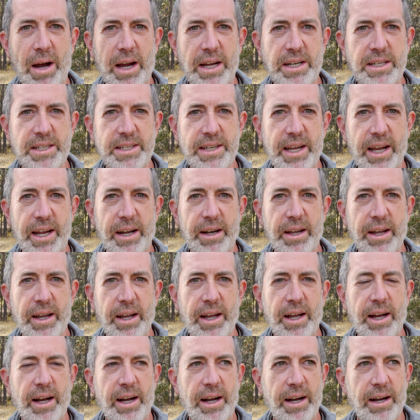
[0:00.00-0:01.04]
mindset,
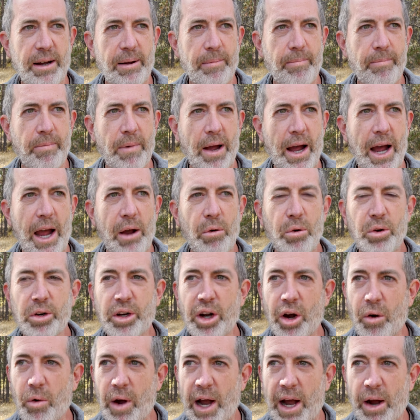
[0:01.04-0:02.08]
um, I will
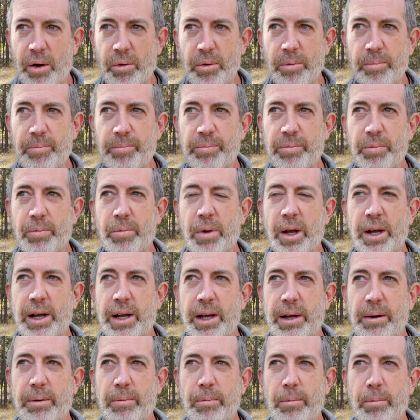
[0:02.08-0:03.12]
go out
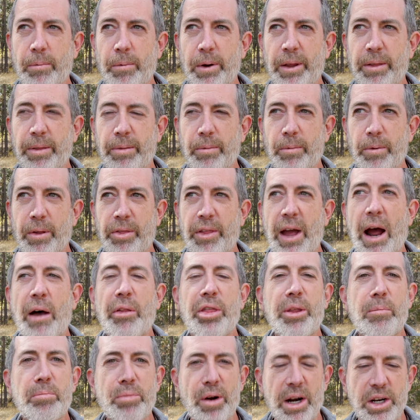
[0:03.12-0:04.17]
uh, with,
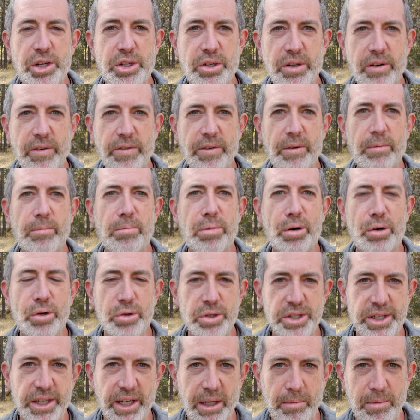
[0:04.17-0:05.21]
without the pressure of
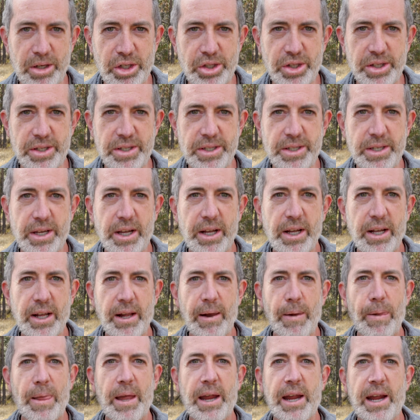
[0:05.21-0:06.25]
producing images
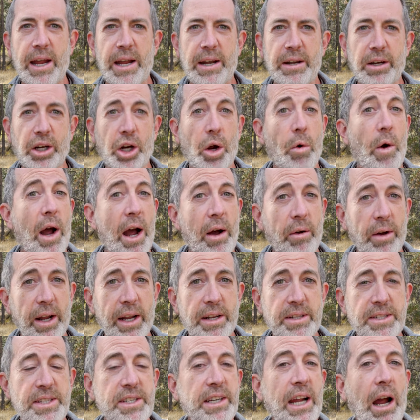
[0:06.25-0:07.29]
and go out
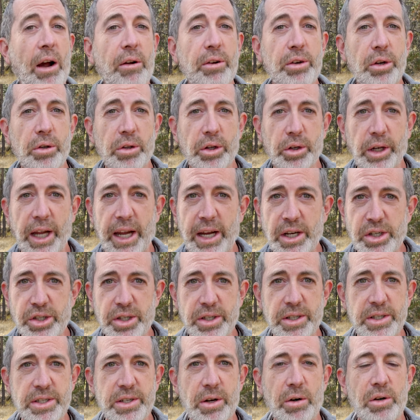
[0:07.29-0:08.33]
and scout new
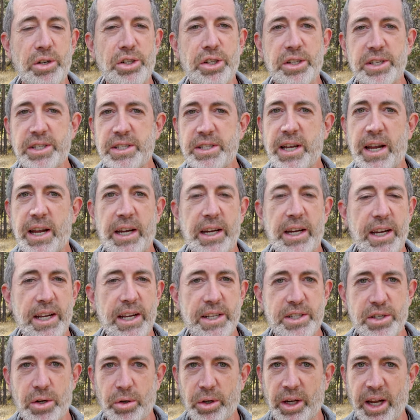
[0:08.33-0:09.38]
locations or just say,
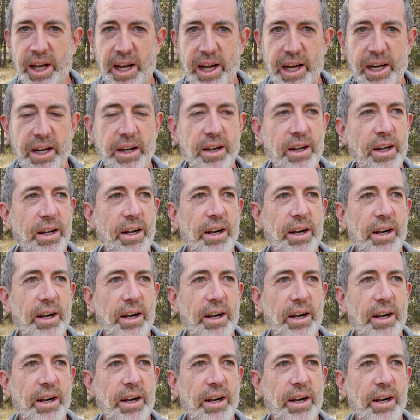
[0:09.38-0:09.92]
it's okay.